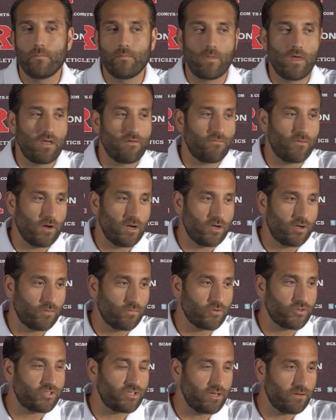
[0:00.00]
They have very good
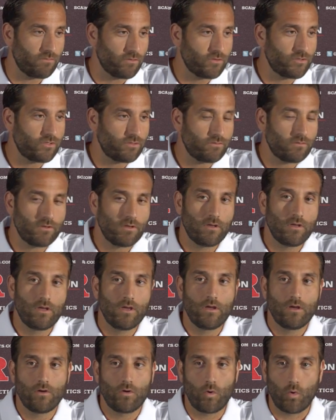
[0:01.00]
receivers.
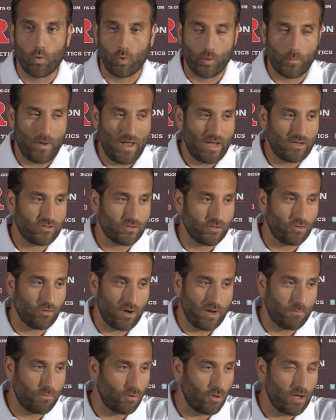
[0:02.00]
Quarterback's a
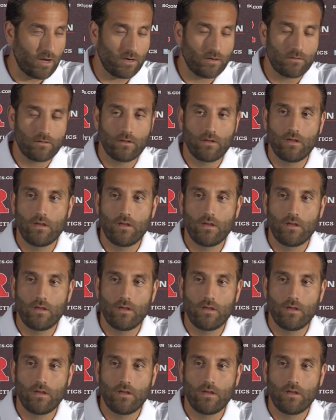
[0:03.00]
great player.